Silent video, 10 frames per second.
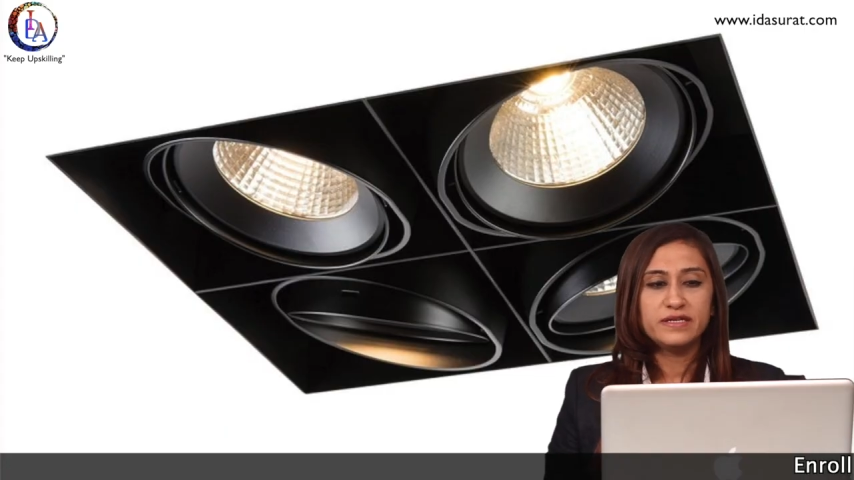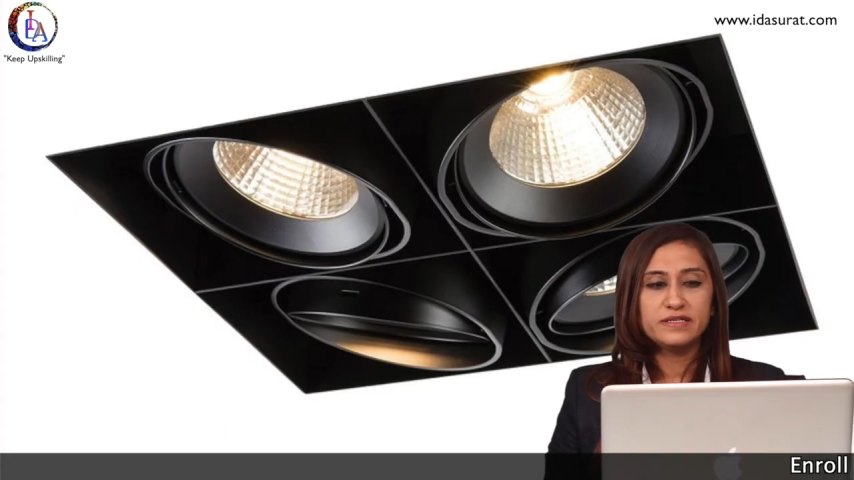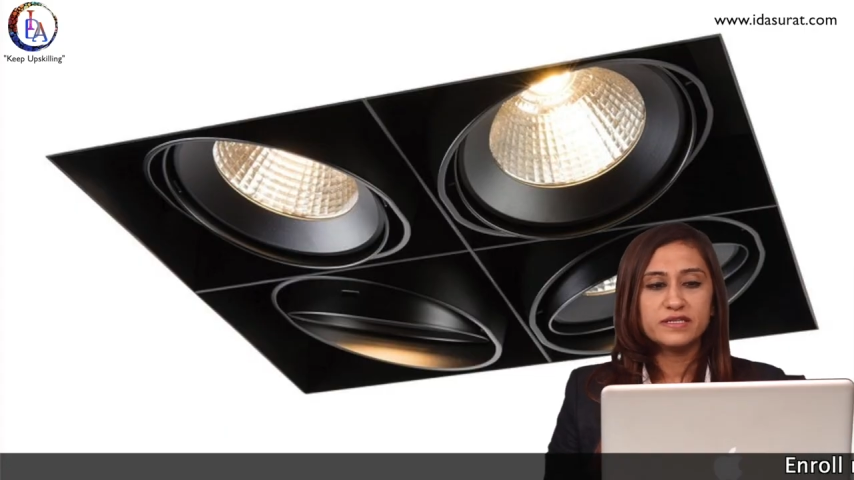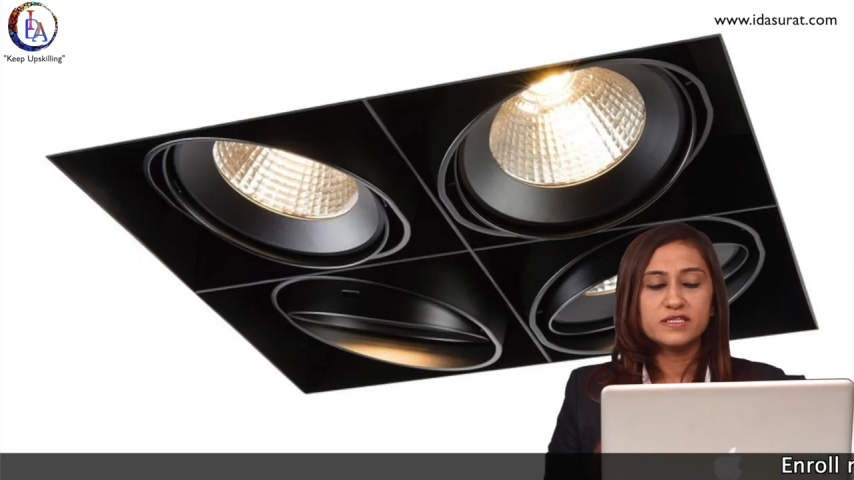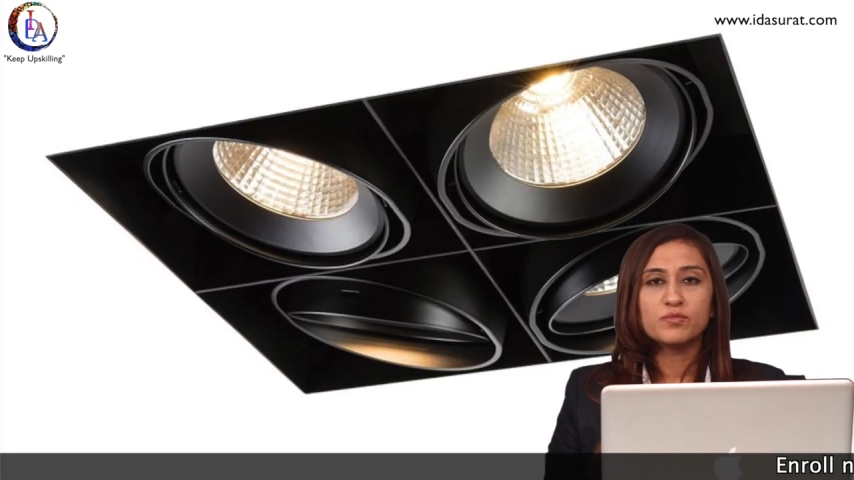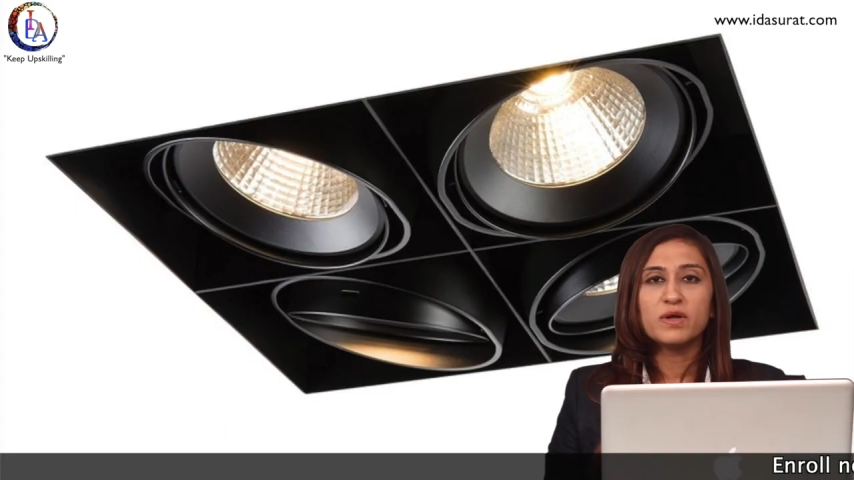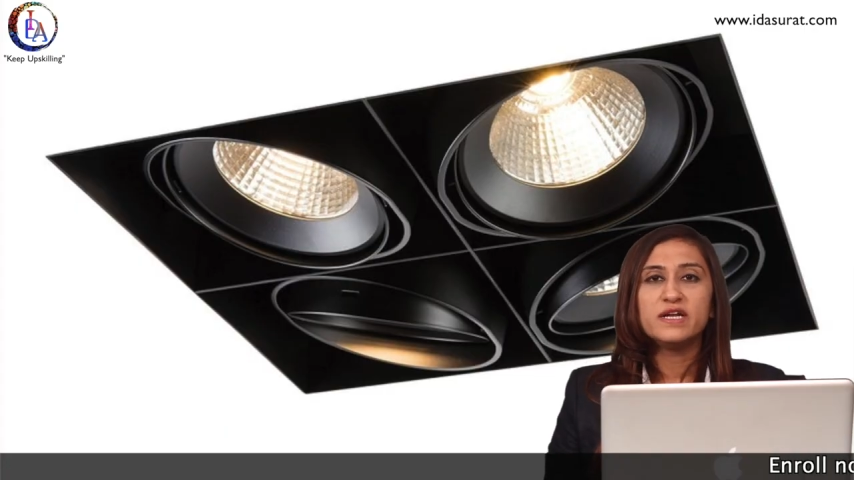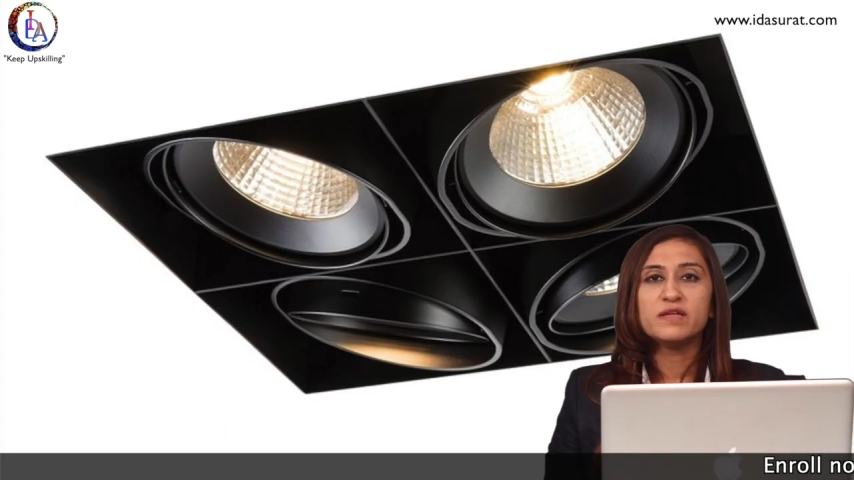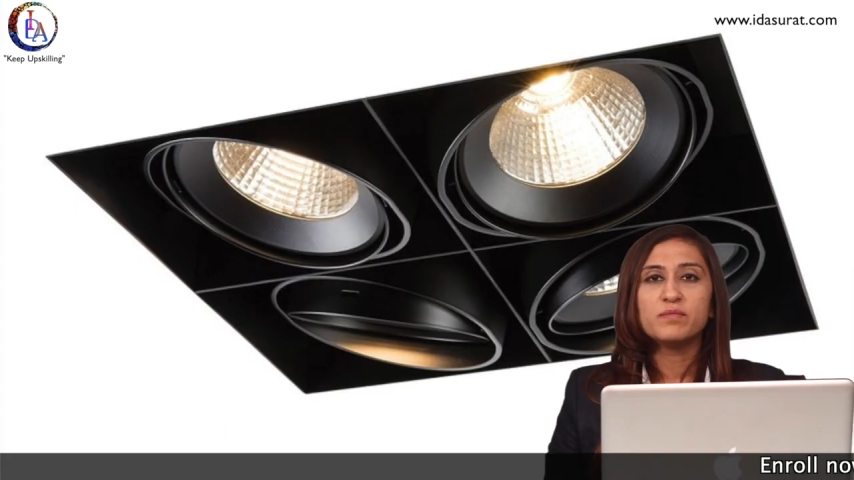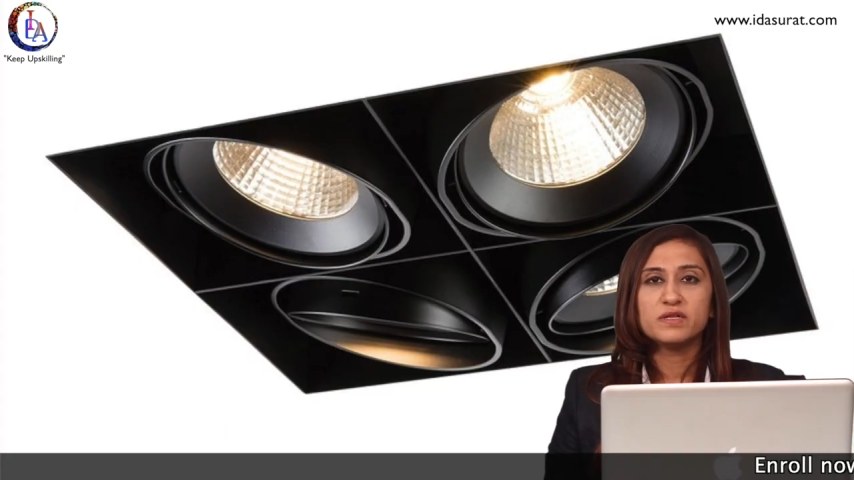recessed
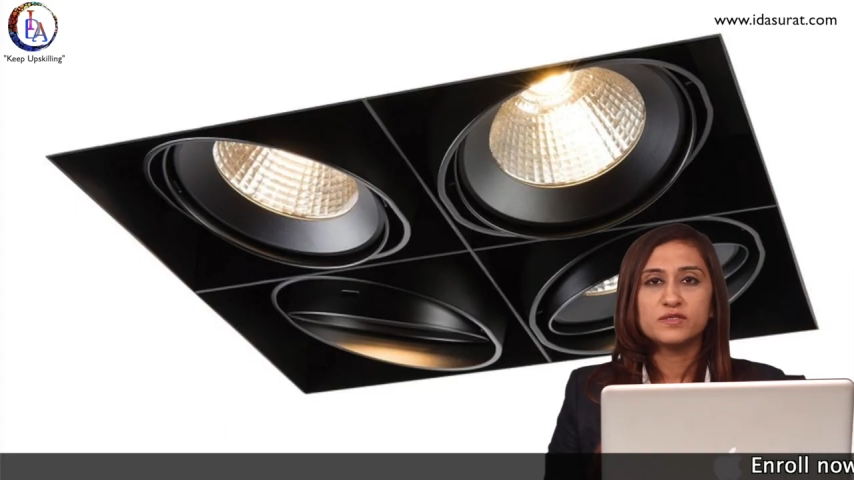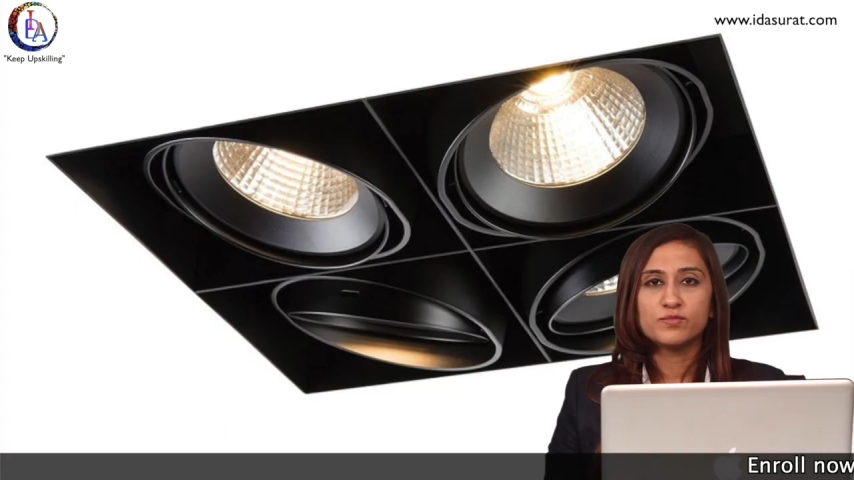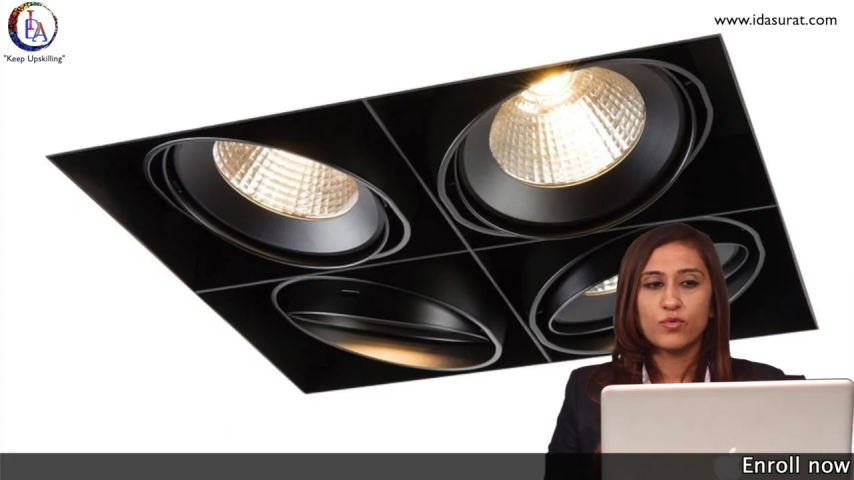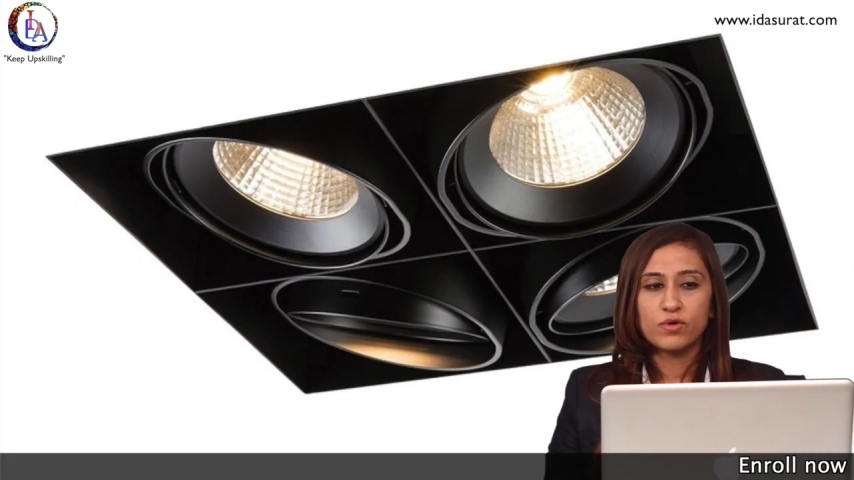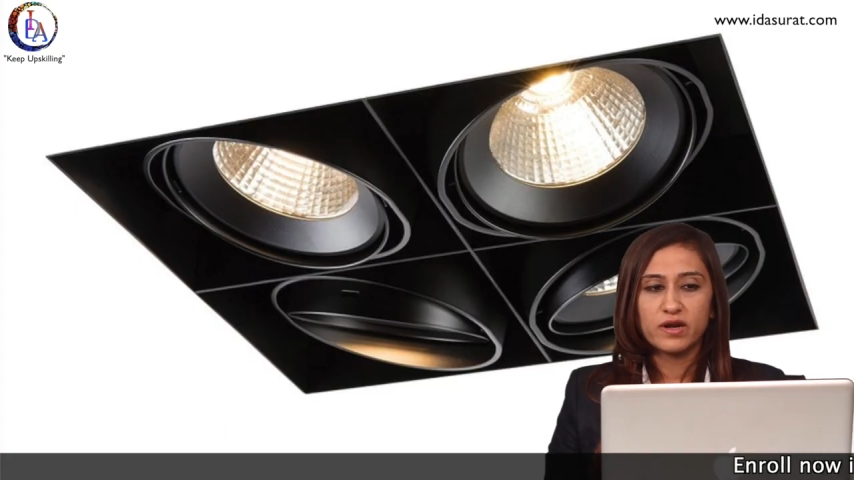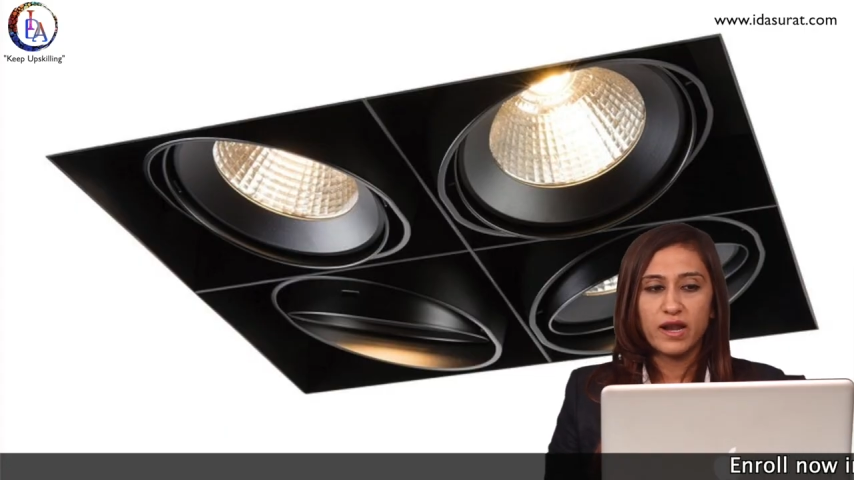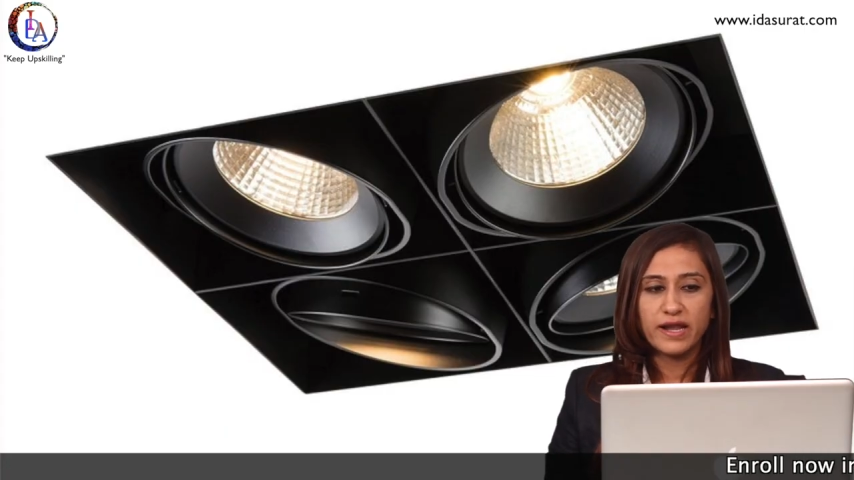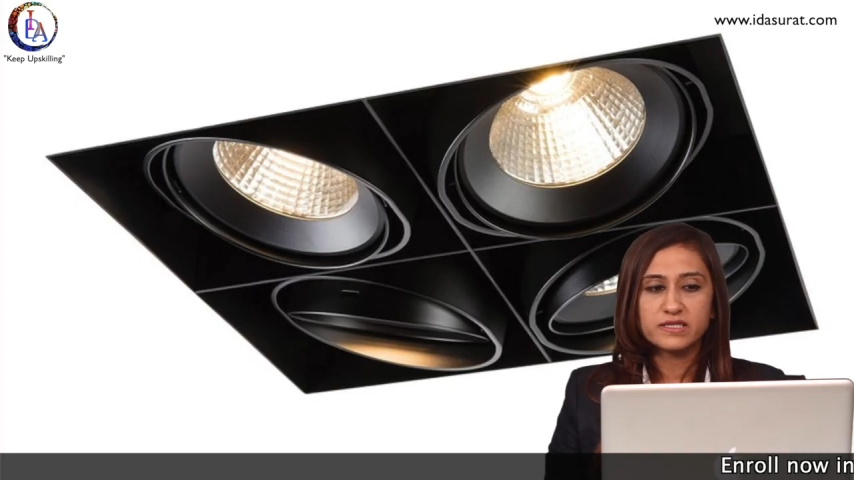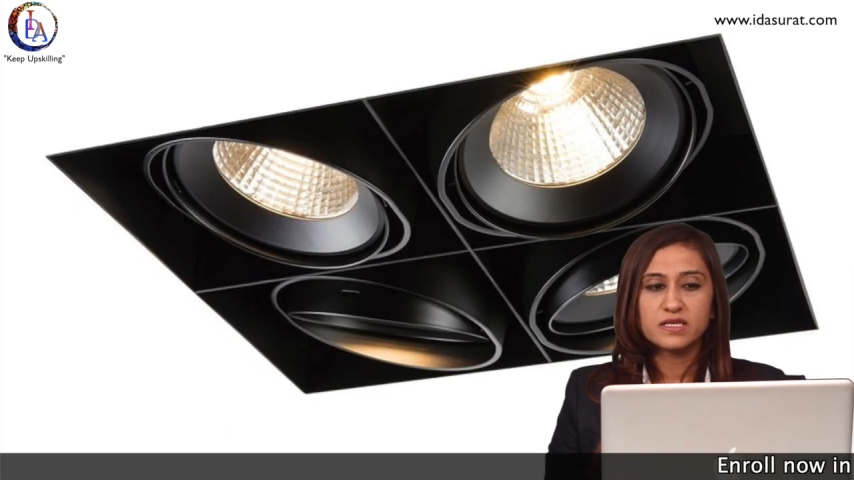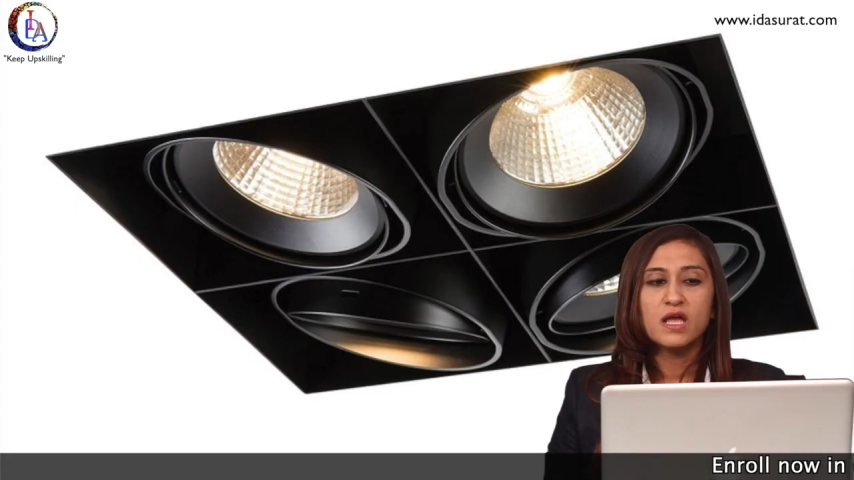multiple
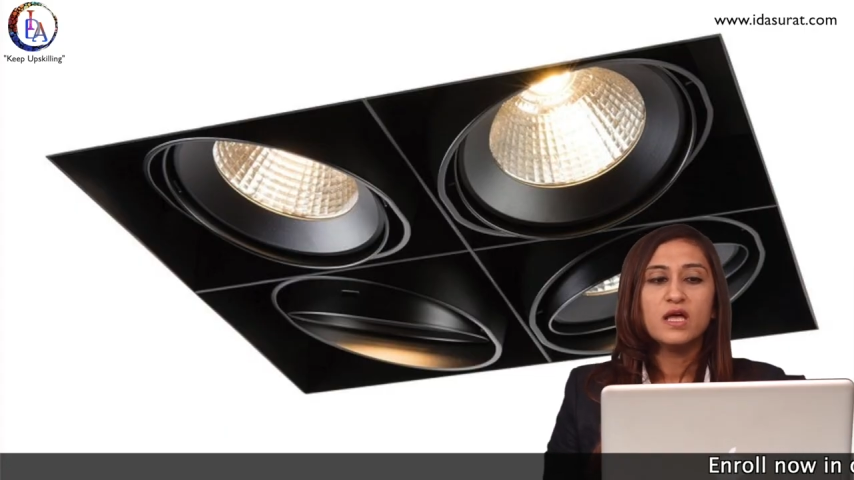spotlights.